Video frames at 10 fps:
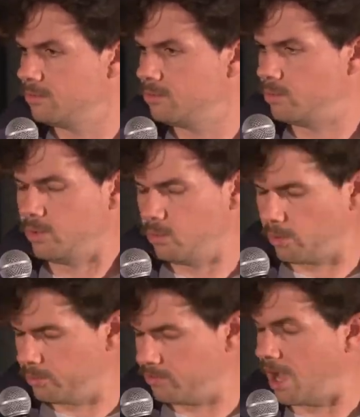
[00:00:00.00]
when you
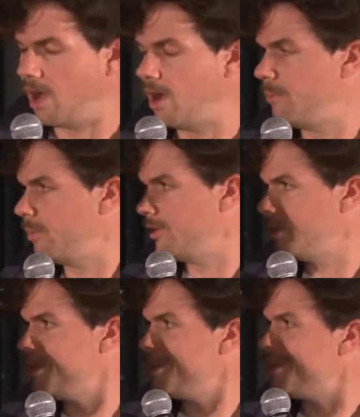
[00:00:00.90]
work with Tom
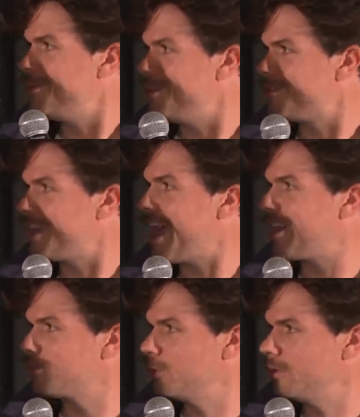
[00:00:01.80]
and, you know, this
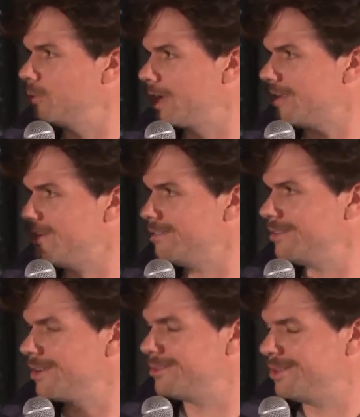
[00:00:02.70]
cast,
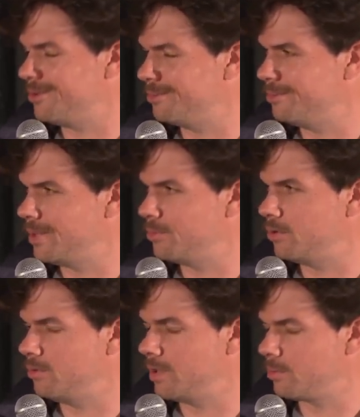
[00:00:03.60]
luckily you're able
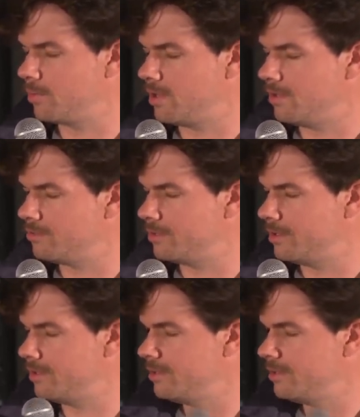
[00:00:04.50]
to do that pretty easily.